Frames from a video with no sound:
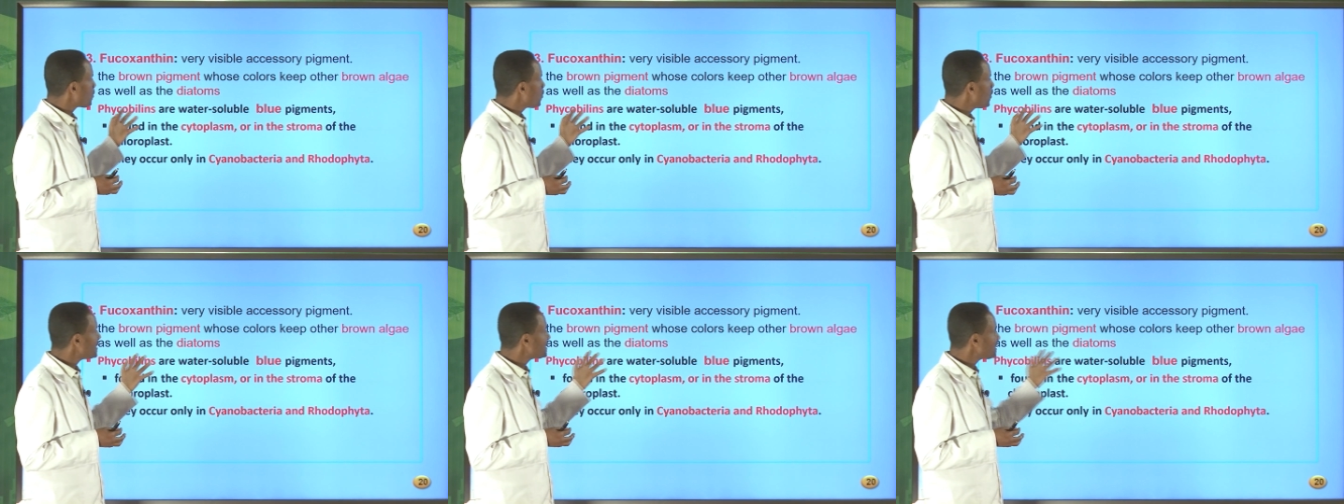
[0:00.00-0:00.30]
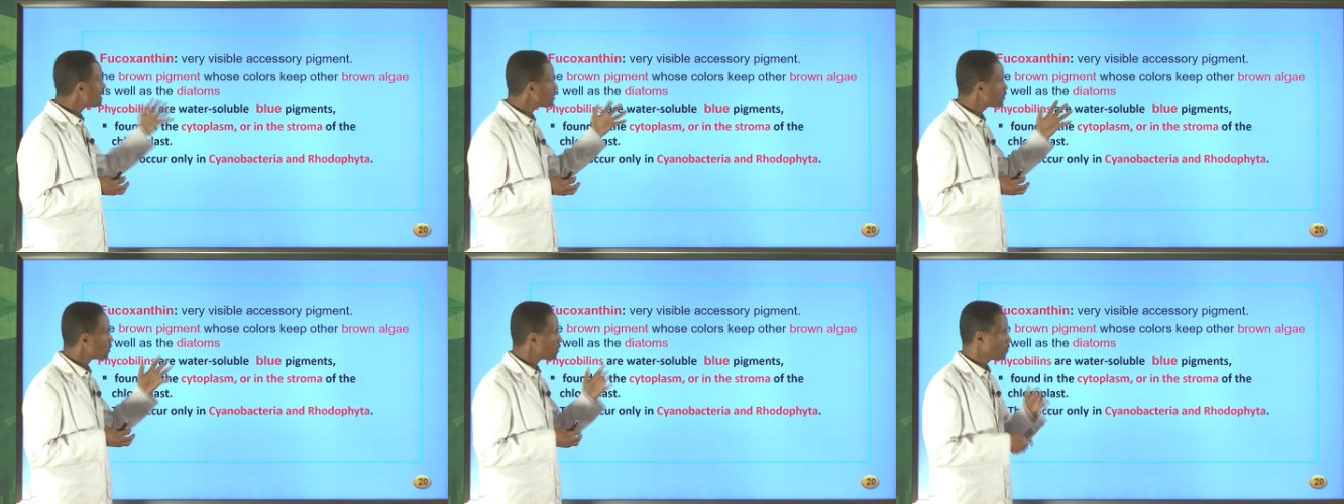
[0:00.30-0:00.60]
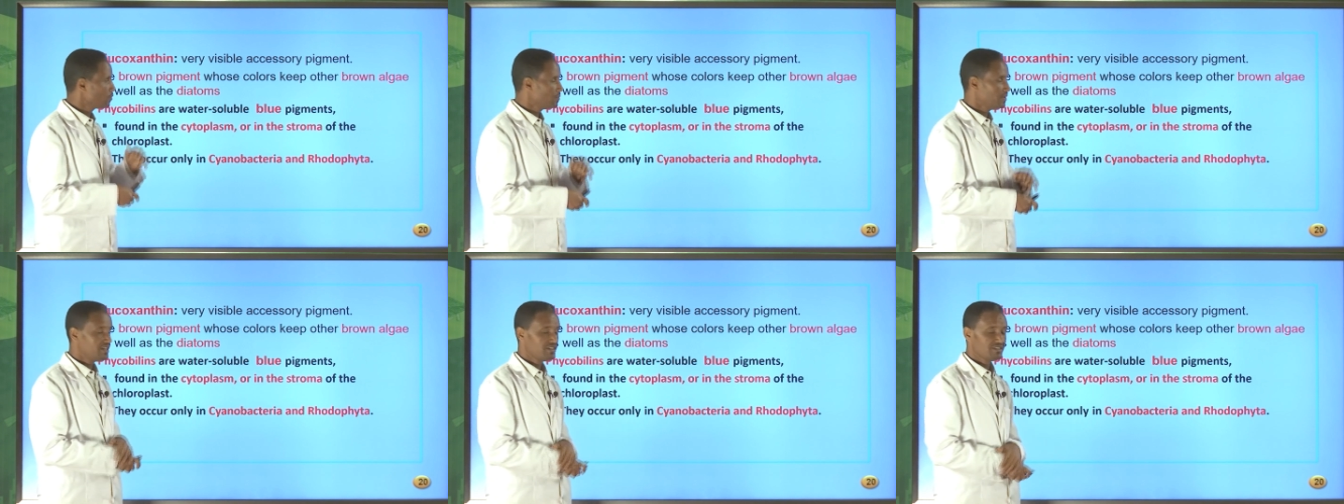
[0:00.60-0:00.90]

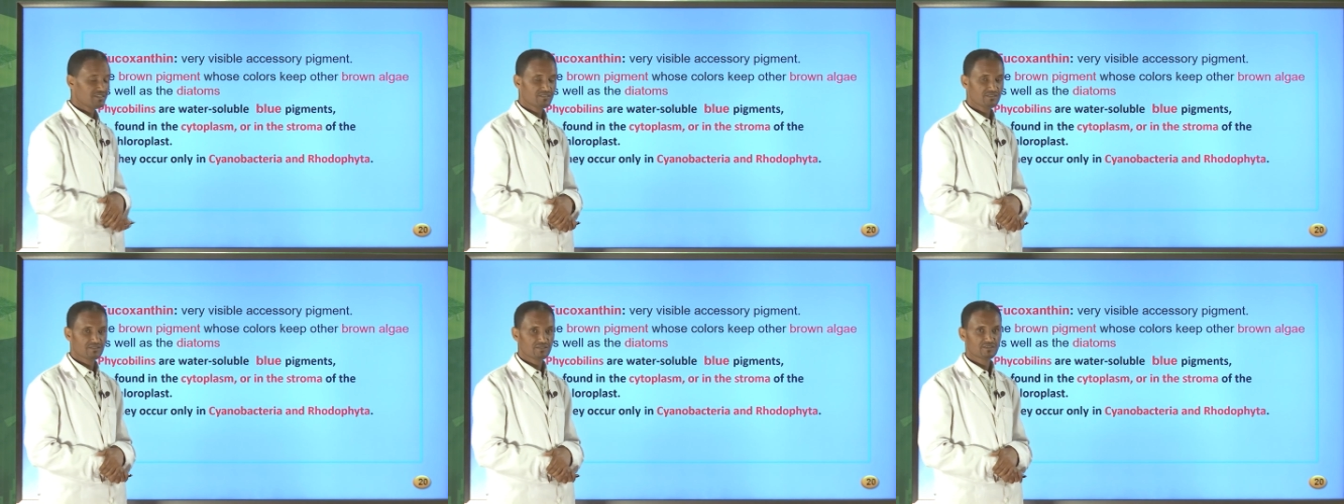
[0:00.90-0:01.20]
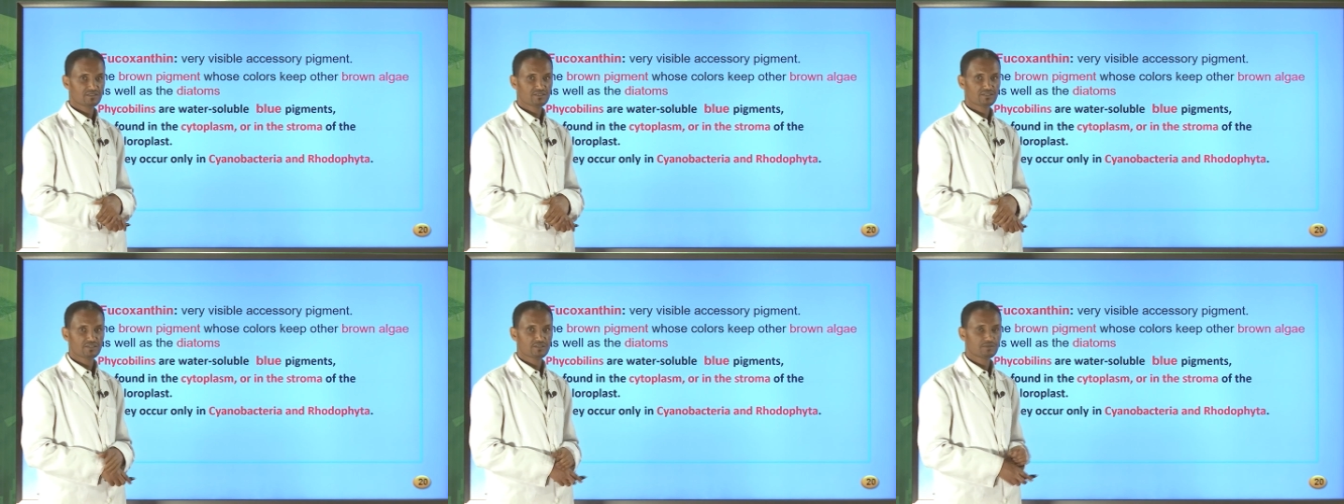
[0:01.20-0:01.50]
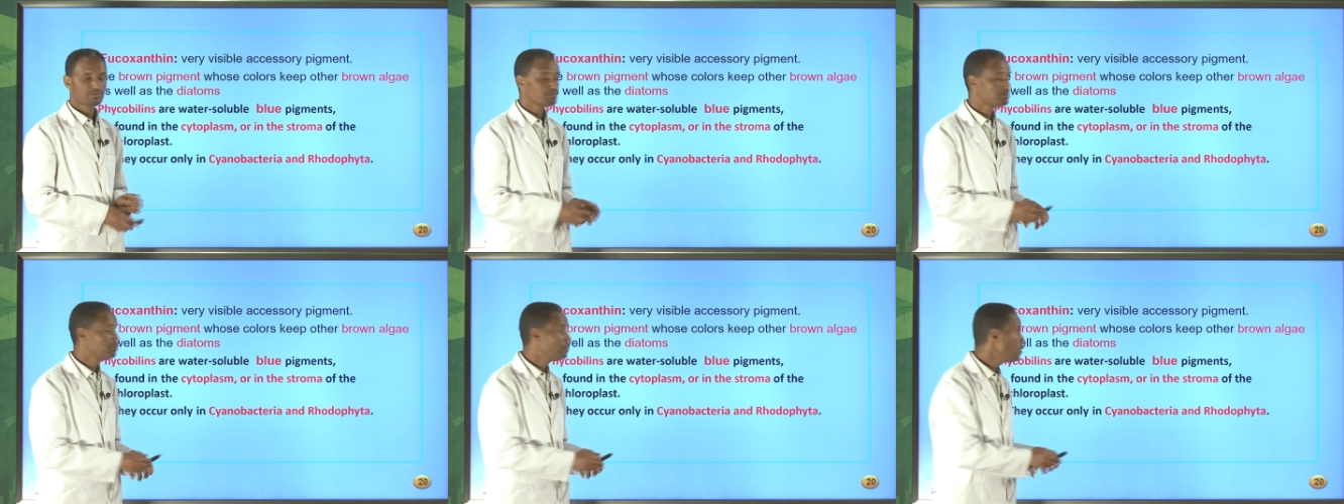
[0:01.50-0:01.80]
water-soluble
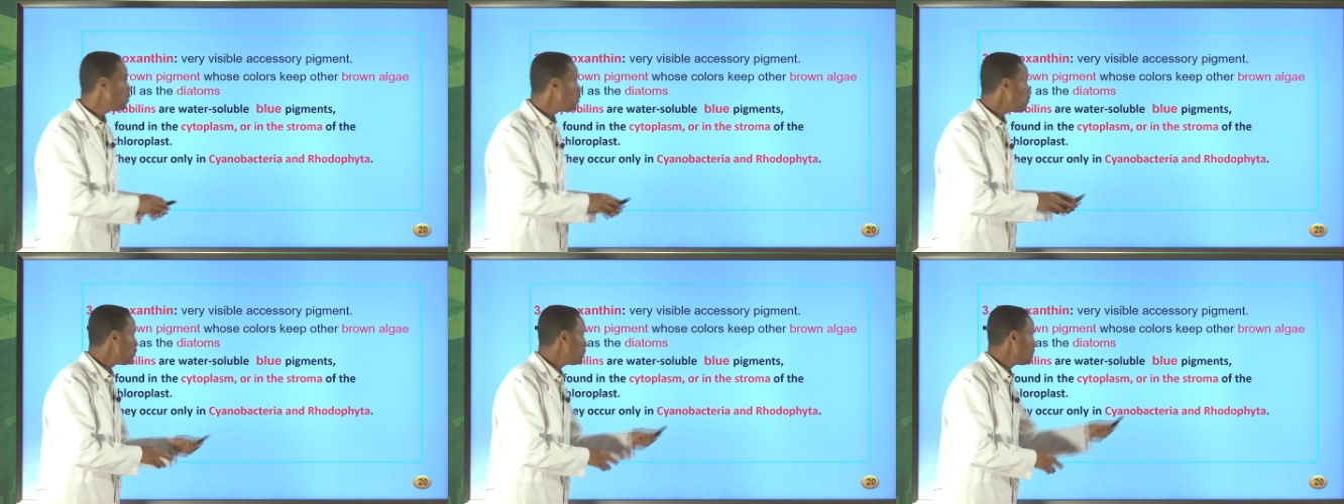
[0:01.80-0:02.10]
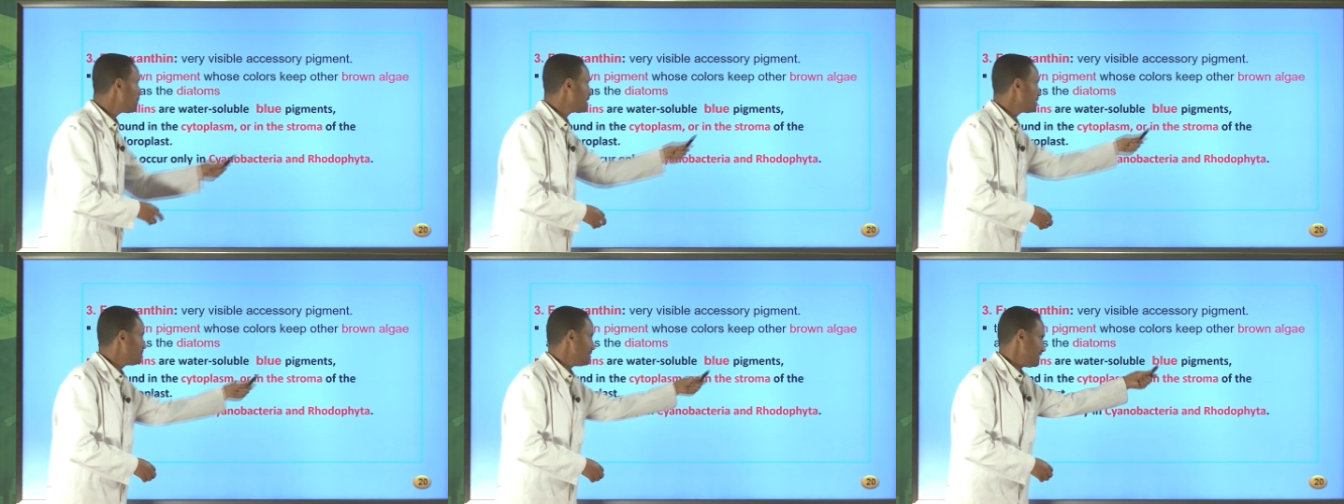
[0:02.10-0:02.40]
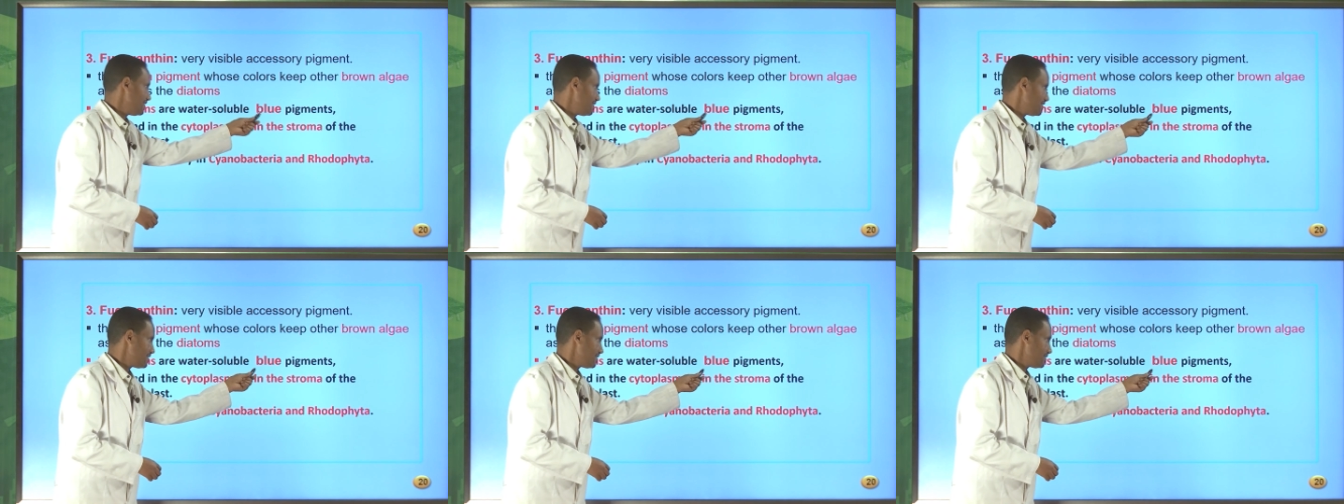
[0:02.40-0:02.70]
blue
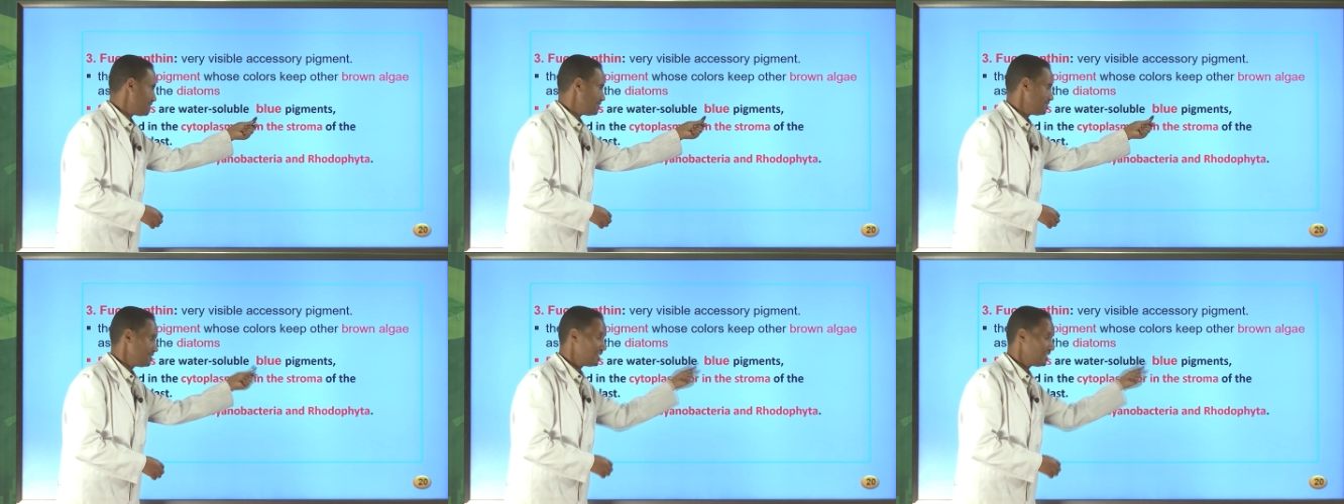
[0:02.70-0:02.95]
pigment.